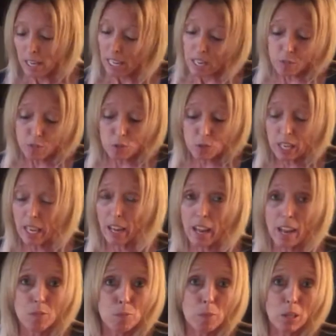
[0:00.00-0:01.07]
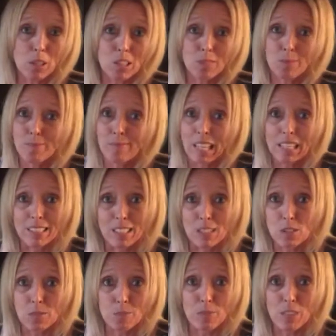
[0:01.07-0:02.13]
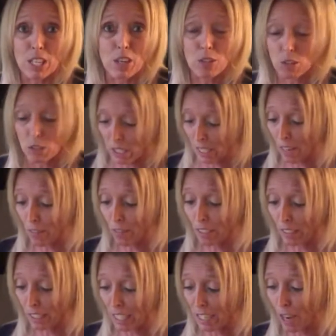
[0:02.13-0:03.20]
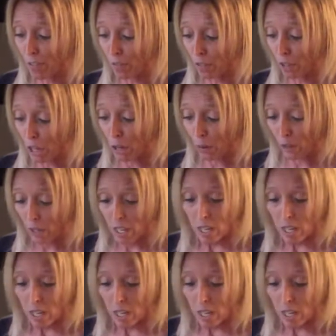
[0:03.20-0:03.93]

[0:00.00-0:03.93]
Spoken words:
If you can't have butter, this video is definitely not for you.